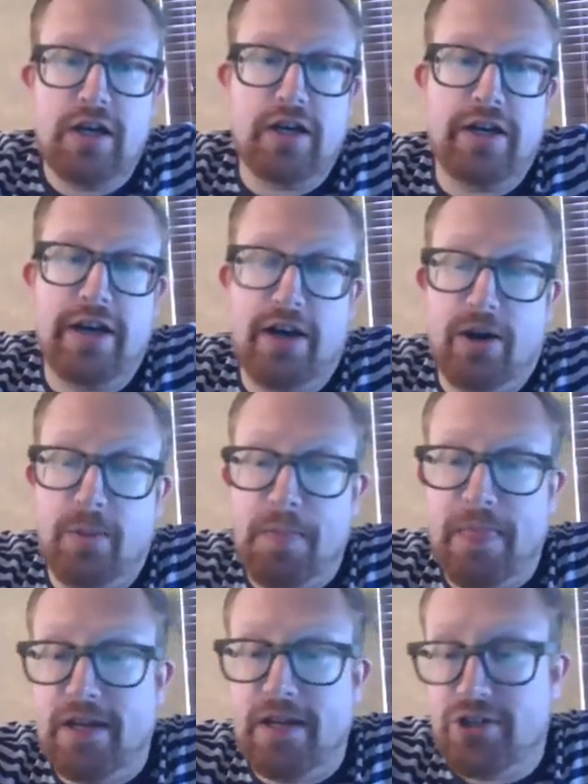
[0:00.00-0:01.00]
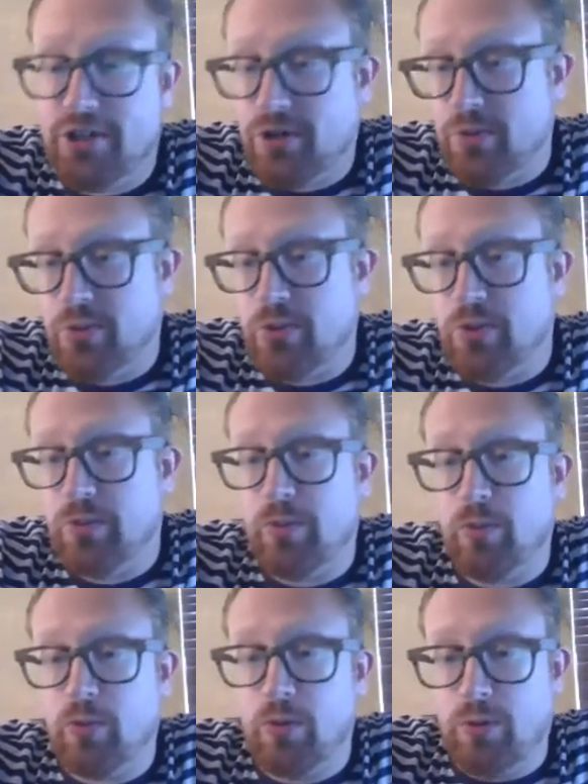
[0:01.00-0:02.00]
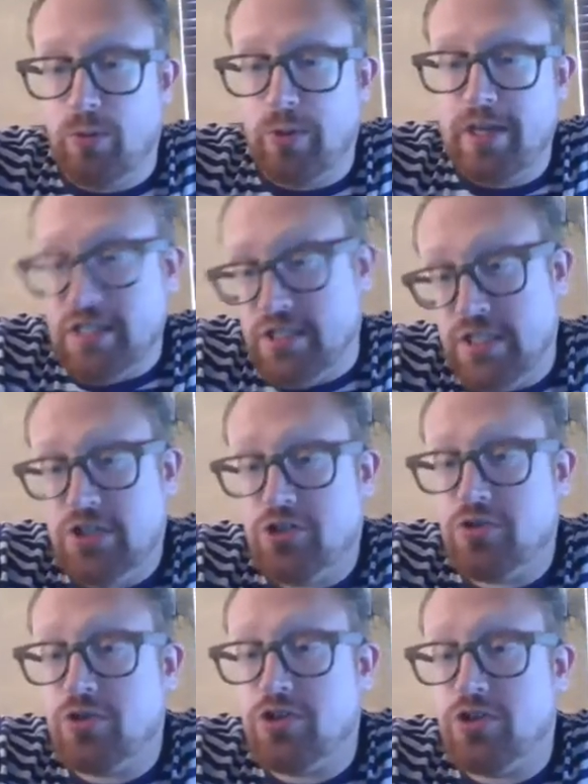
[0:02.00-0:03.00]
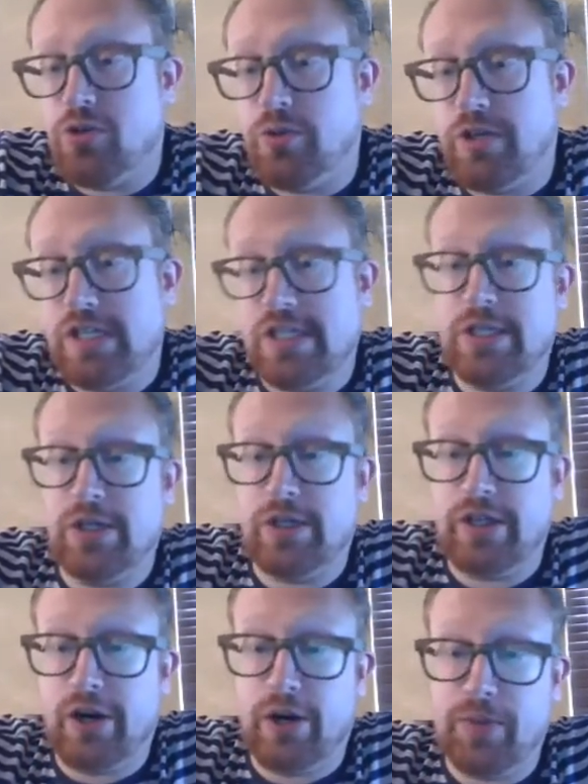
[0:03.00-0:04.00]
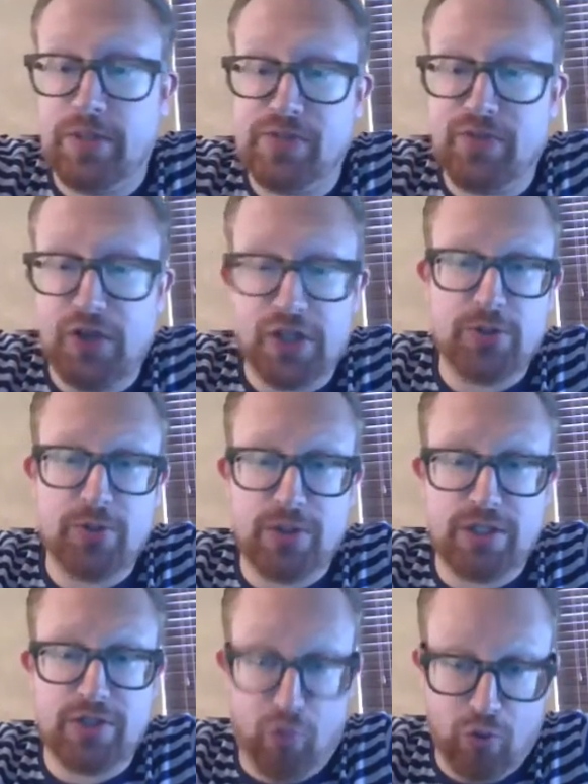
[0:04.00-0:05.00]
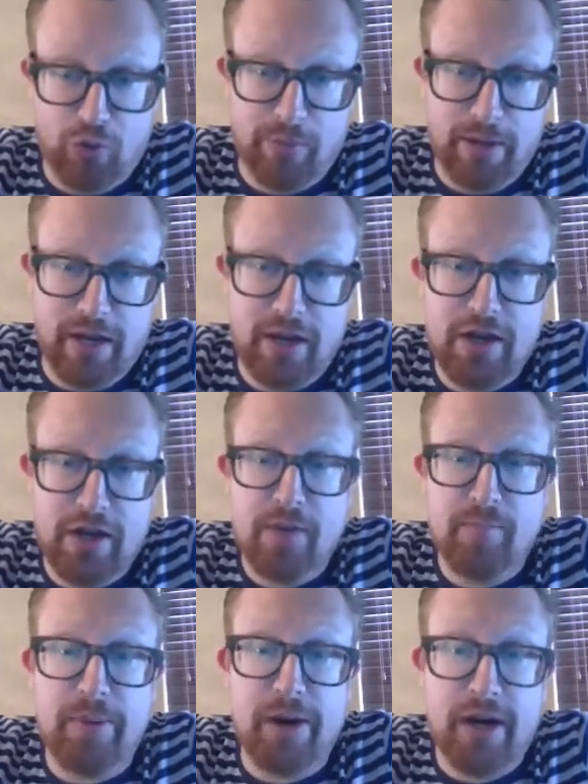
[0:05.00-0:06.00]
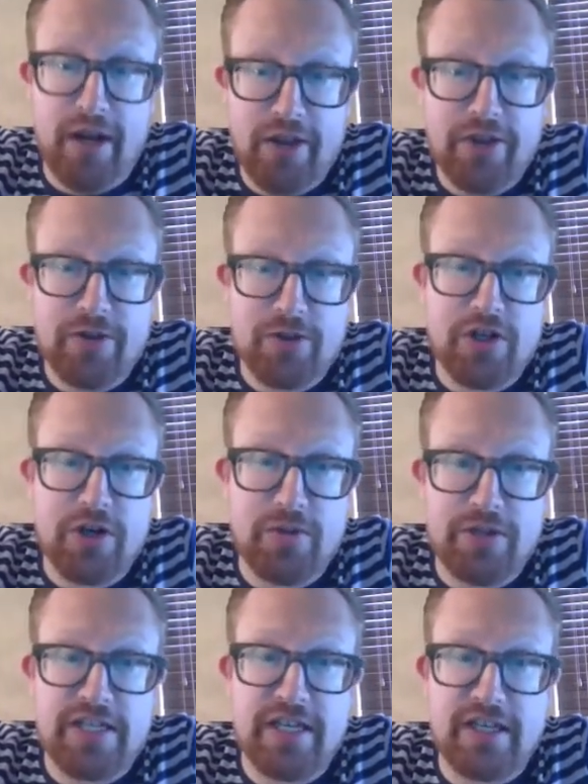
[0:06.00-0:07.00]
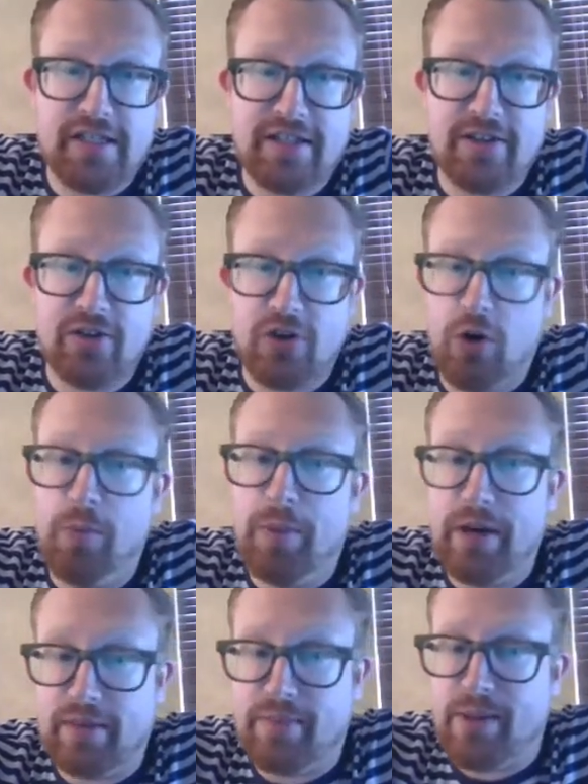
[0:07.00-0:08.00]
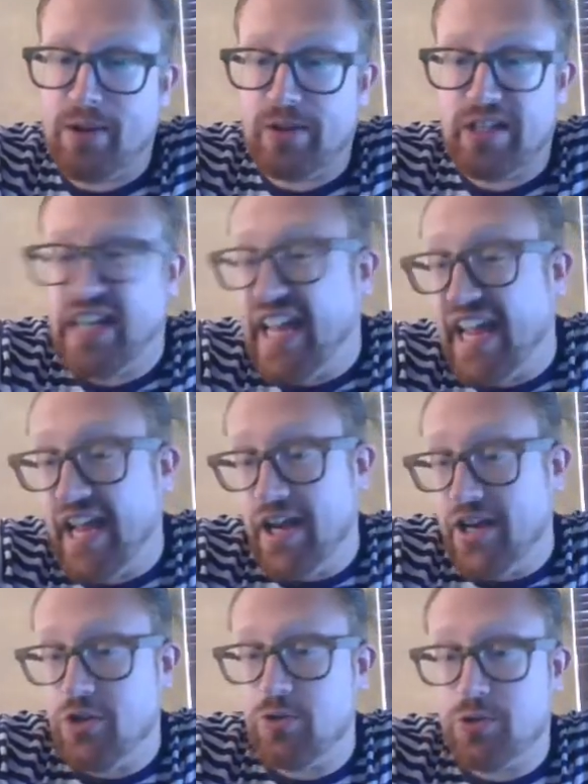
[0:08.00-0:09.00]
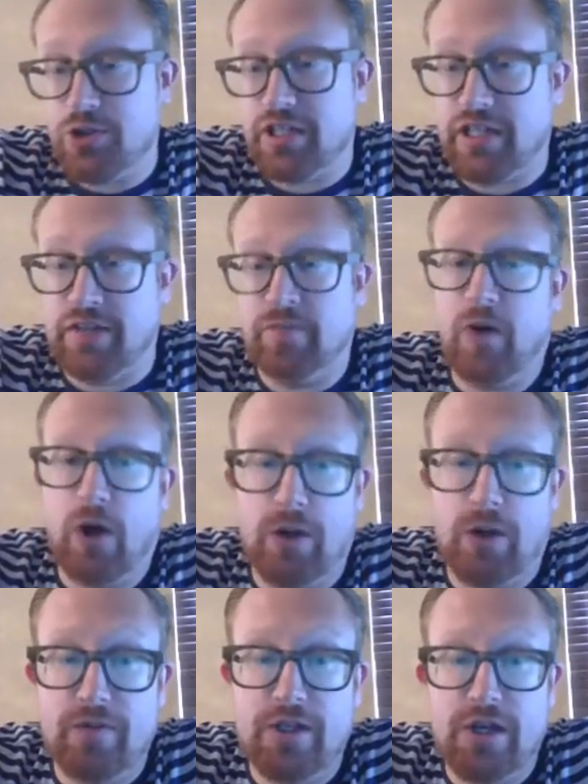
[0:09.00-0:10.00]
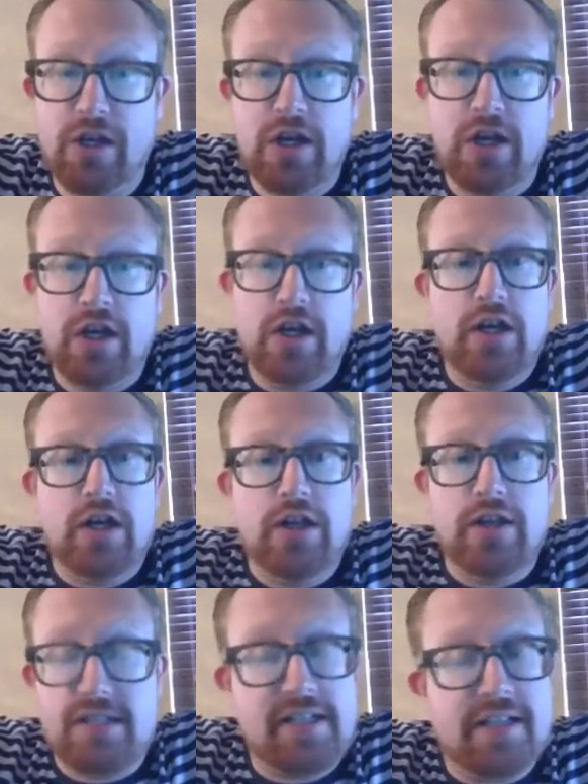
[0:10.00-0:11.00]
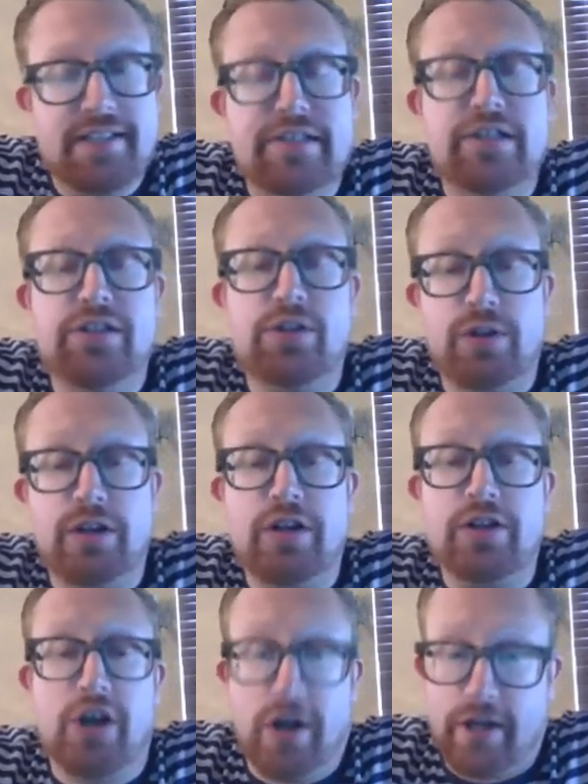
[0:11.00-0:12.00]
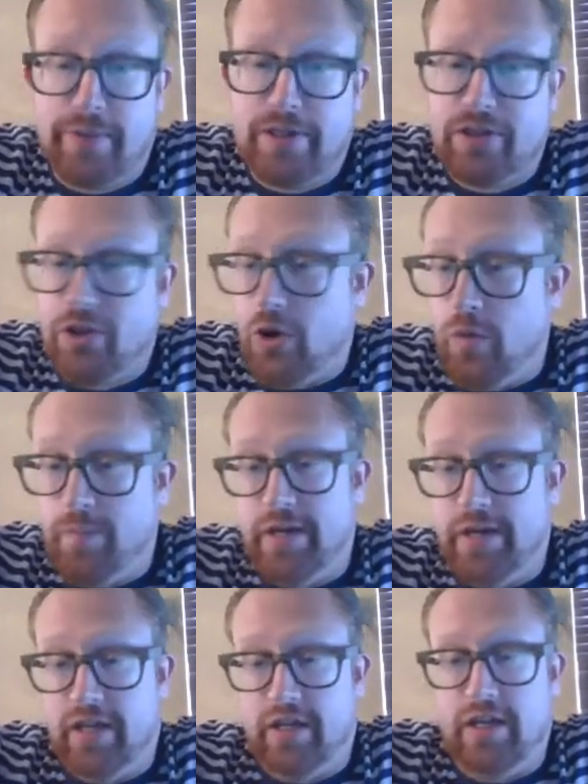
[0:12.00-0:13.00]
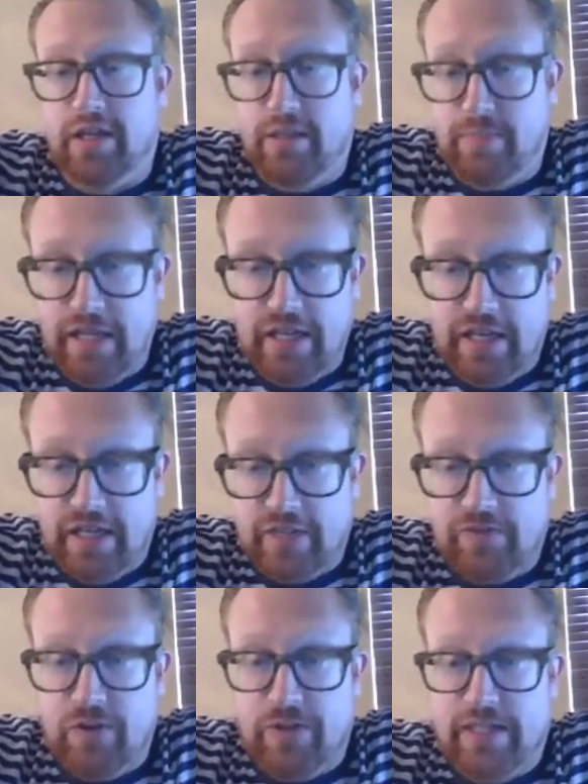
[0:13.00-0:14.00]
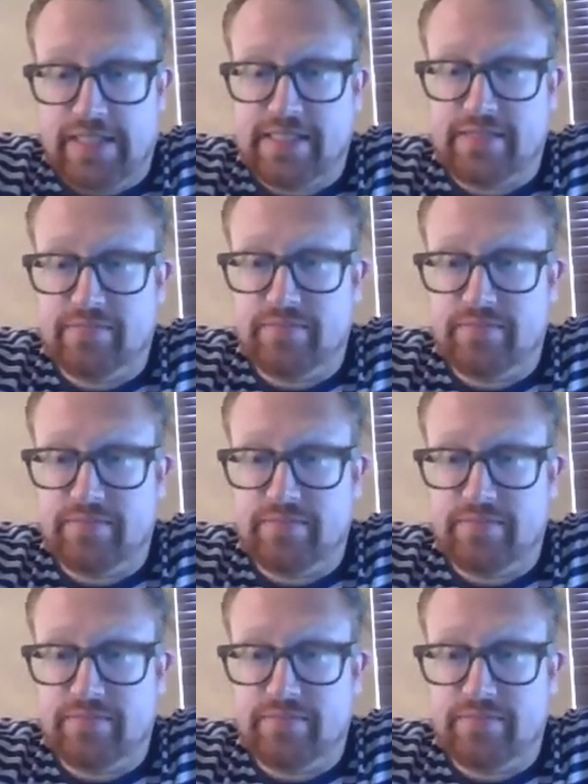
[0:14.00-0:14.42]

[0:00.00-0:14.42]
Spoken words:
Now, in general, we as teachers don't necessarily always follow this format, but there's always a clear opening, middle, and end usually involved. This lesson is only going to talk about the opening and the beginning of your lesson.